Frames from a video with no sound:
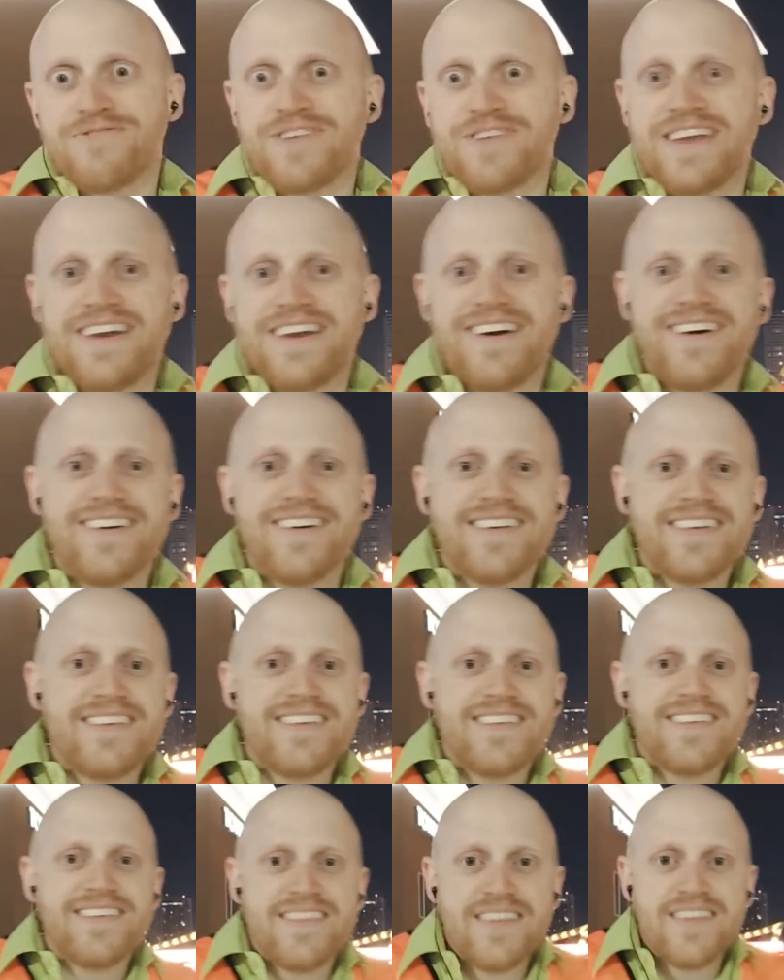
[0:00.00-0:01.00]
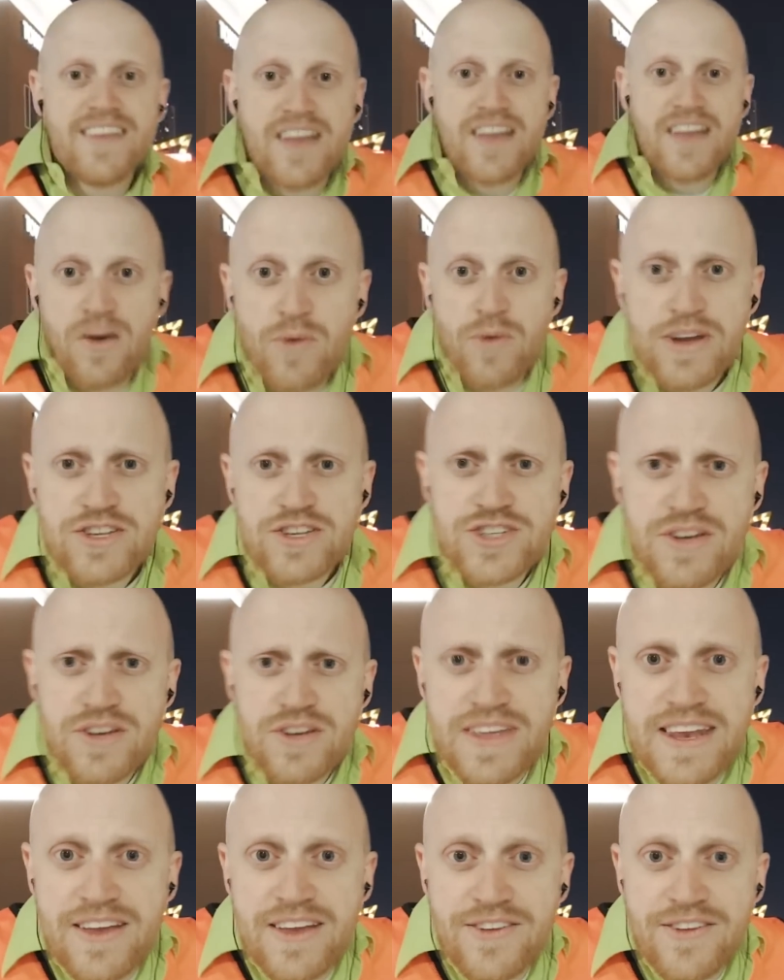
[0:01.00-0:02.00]
You know, wish your
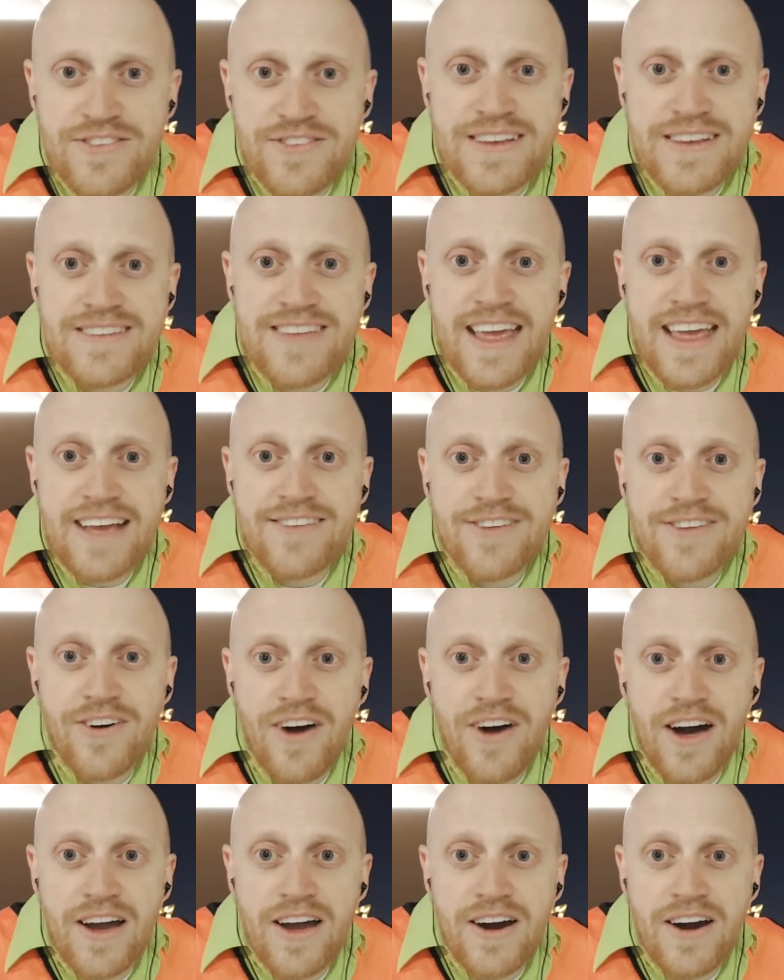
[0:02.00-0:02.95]
videos didn't take so long.